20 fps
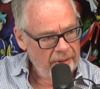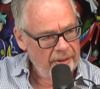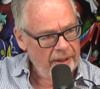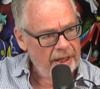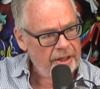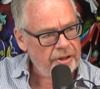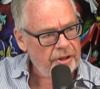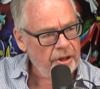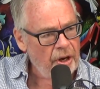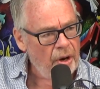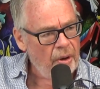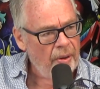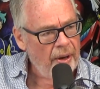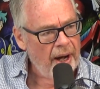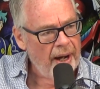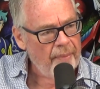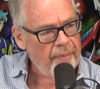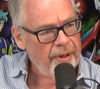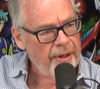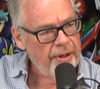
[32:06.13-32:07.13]
let's go.
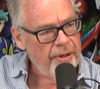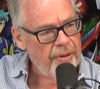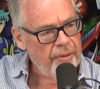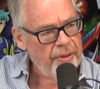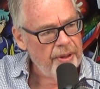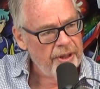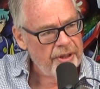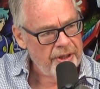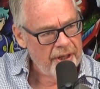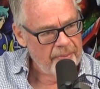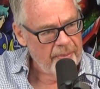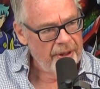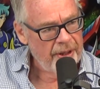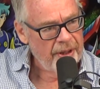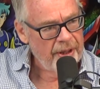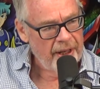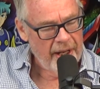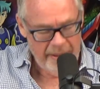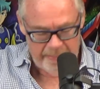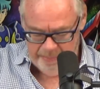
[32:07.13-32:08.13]
I'm going to do this. I'm going
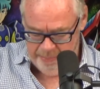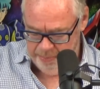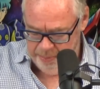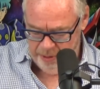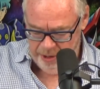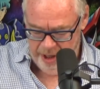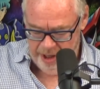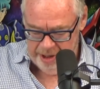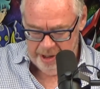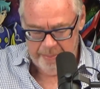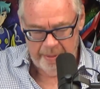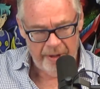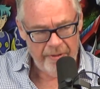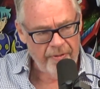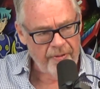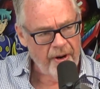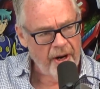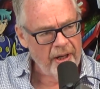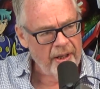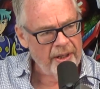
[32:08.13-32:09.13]
to get put on the
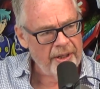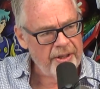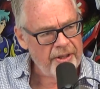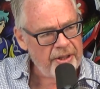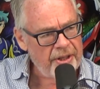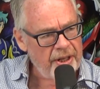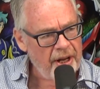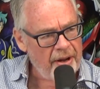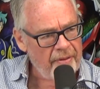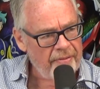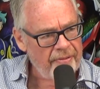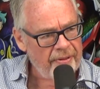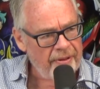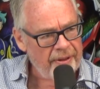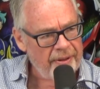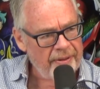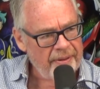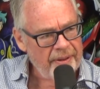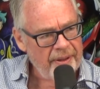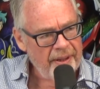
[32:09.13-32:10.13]
McFarlane stuff. You have
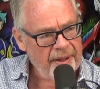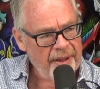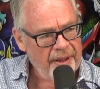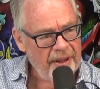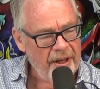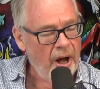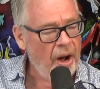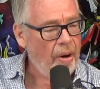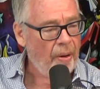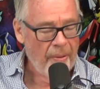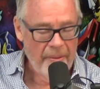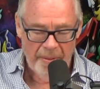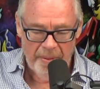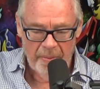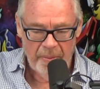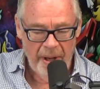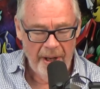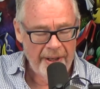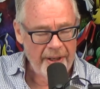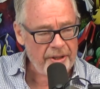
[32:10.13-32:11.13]
pictures? No.
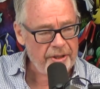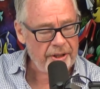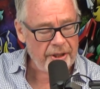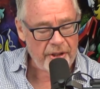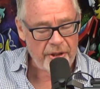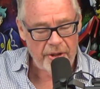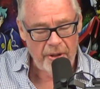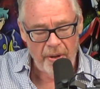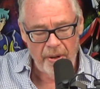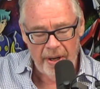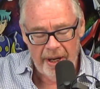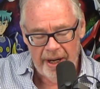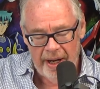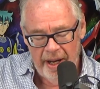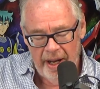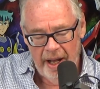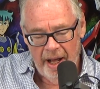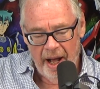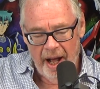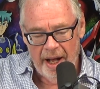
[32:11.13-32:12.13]
Well, here's the story.
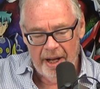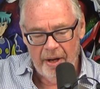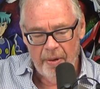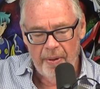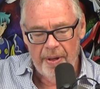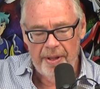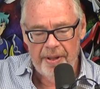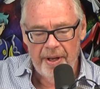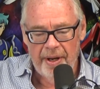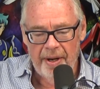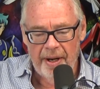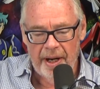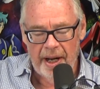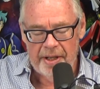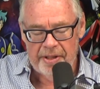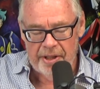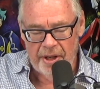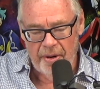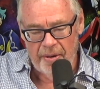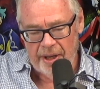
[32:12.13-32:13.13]
I go in there and I
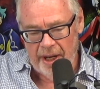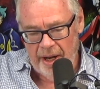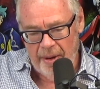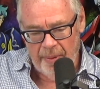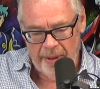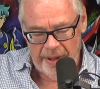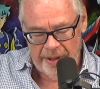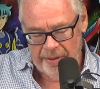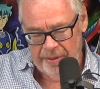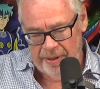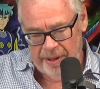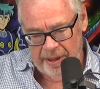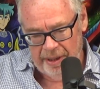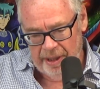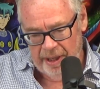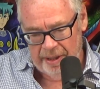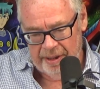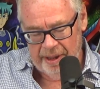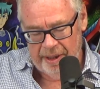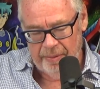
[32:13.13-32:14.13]
said, okay, I want to do
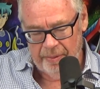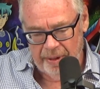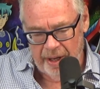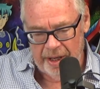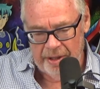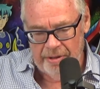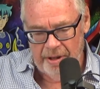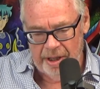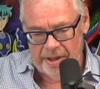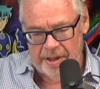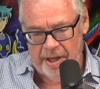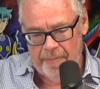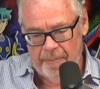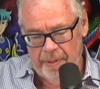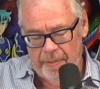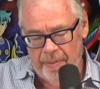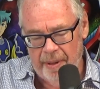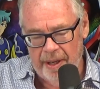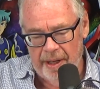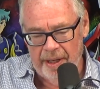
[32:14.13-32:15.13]
the thing where I dress up
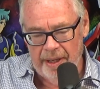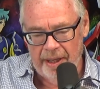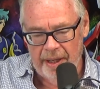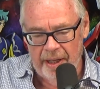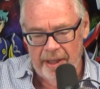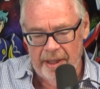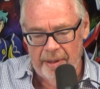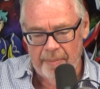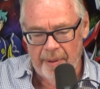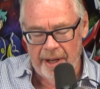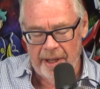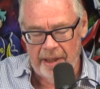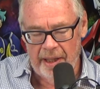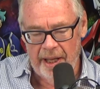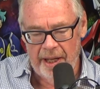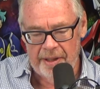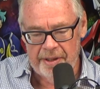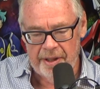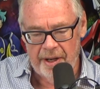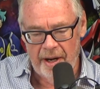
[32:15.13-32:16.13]
in my
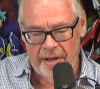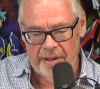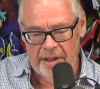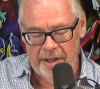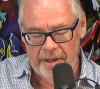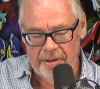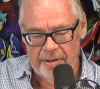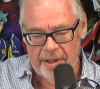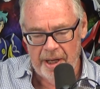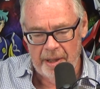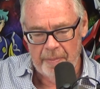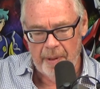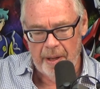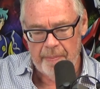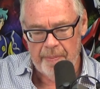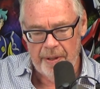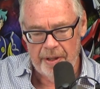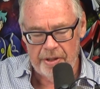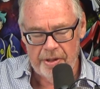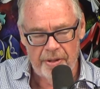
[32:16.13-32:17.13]
clan tartan and you take my
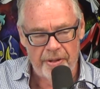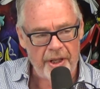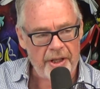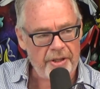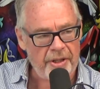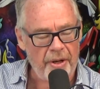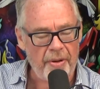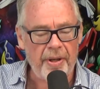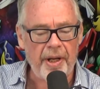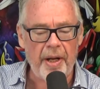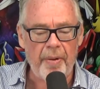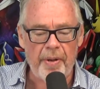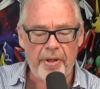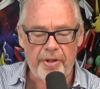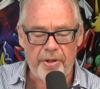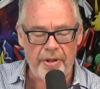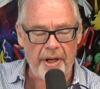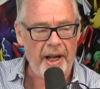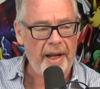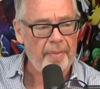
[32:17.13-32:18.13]
picture. And they said, okay,
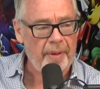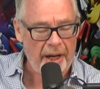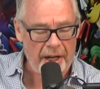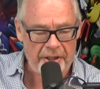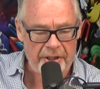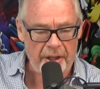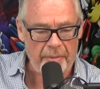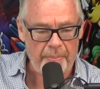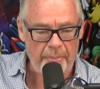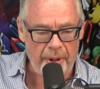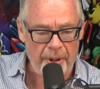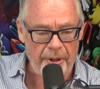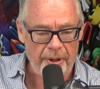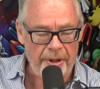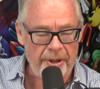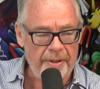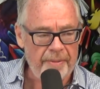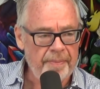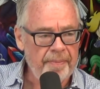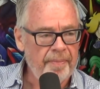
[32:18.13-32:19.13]
what's your name? And I said,
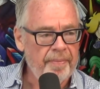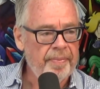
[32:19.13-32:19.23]
Bird.